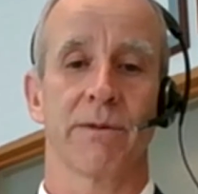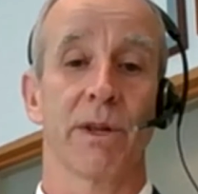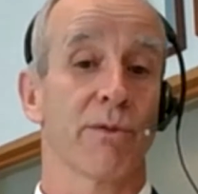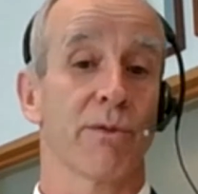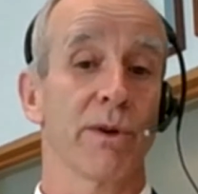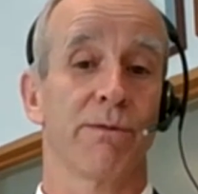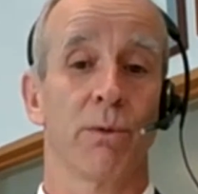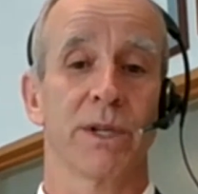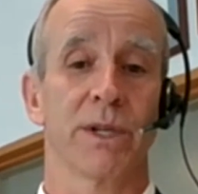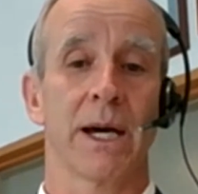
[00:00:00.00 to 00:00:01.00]
every 3 or
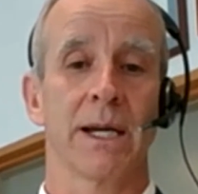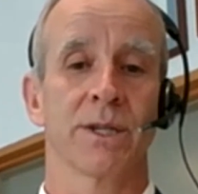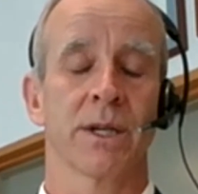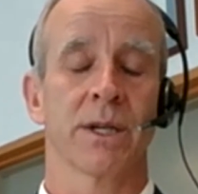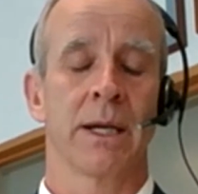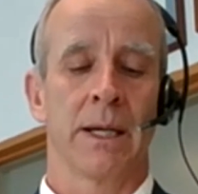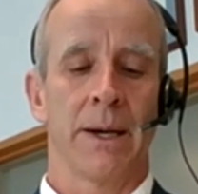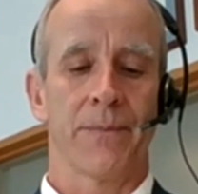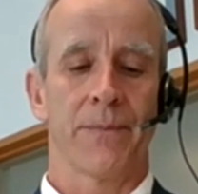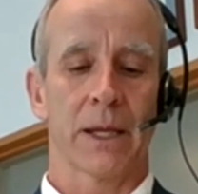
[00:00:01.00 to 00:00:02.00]
4 days.
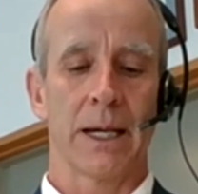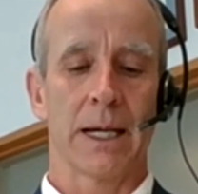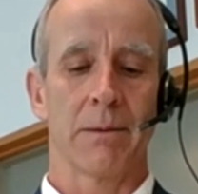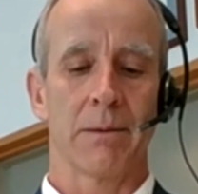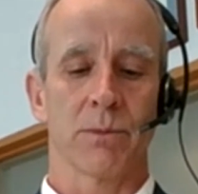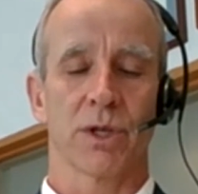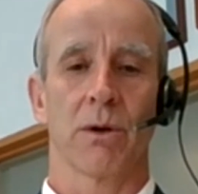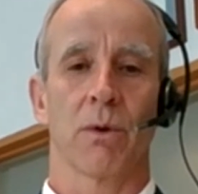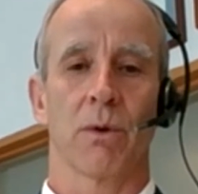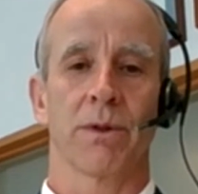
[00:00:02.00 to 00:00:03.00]

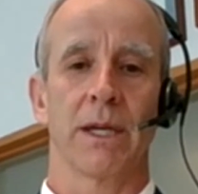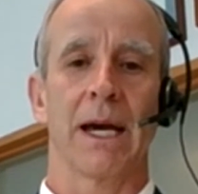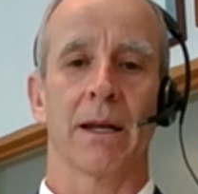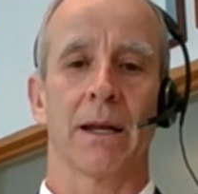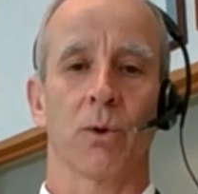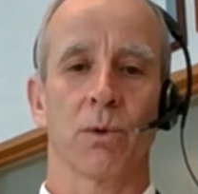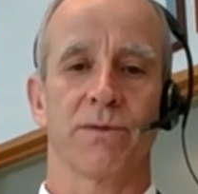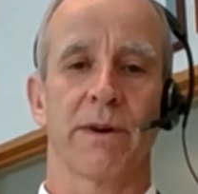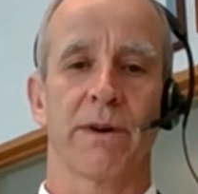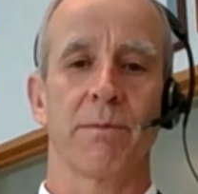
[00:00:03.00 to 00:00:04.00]
So the outlook
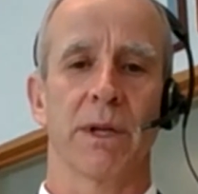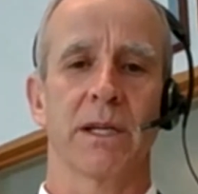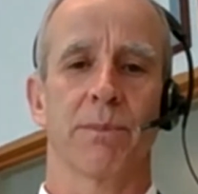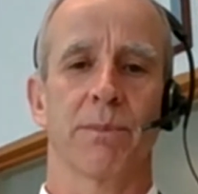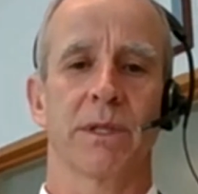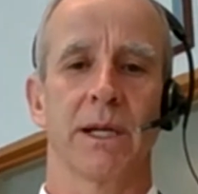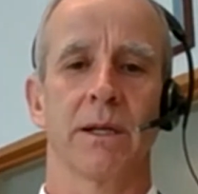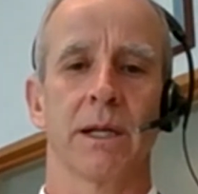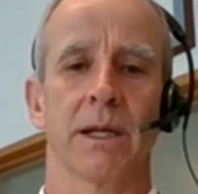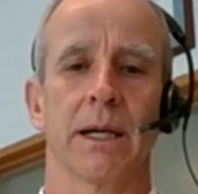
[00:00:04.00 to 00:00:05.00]
was very bleak, but
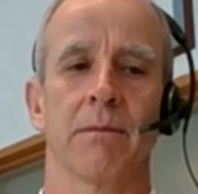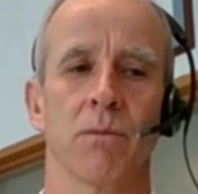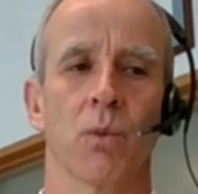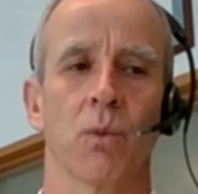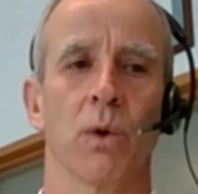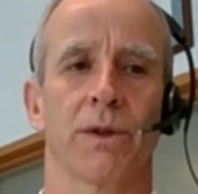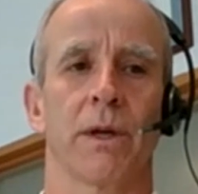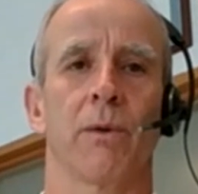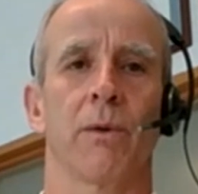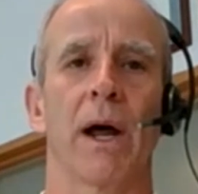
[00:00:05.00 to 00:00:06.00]
then
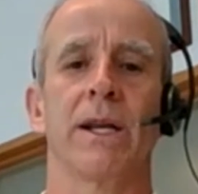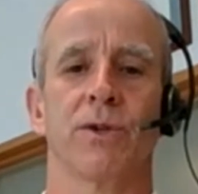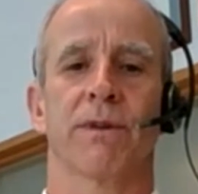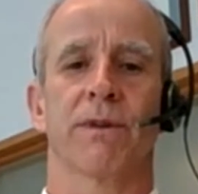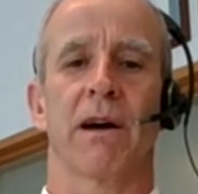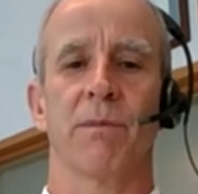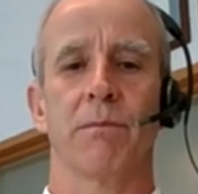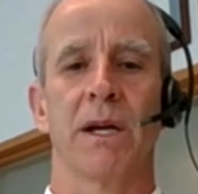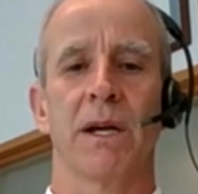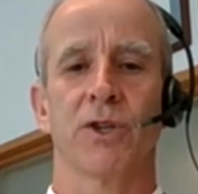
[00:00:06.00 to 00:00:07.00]
with a range of
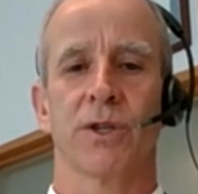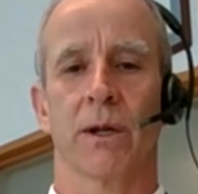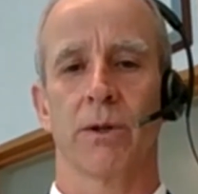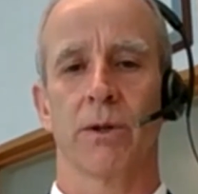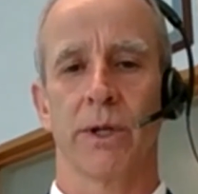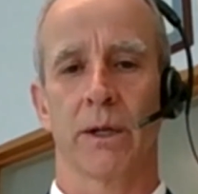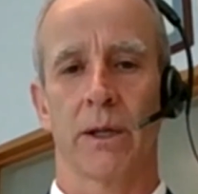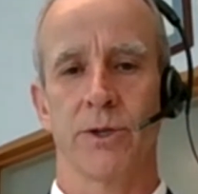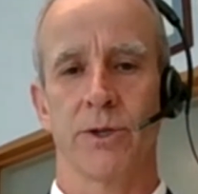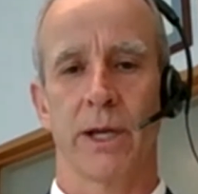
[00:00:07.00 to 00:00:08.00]
government measures, including
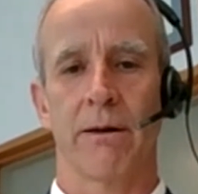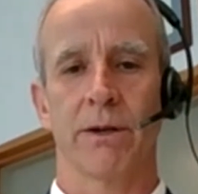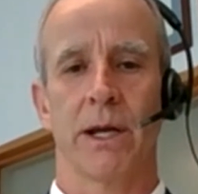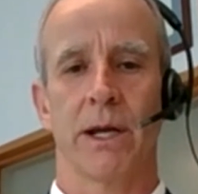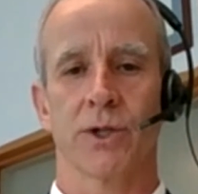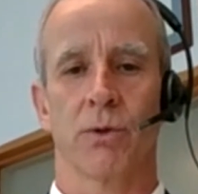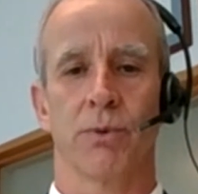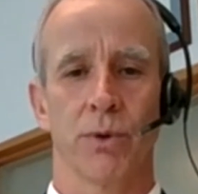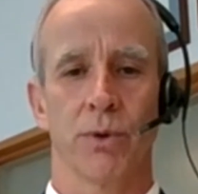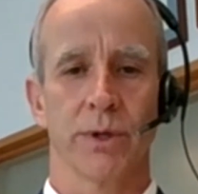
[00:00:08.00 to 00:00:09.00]
closing our international
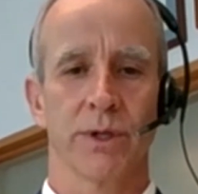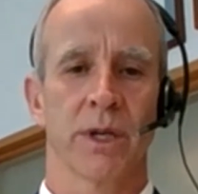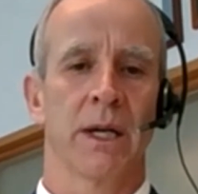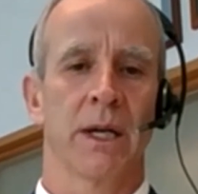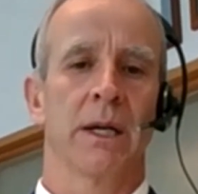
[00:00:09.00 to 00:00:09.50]
borders,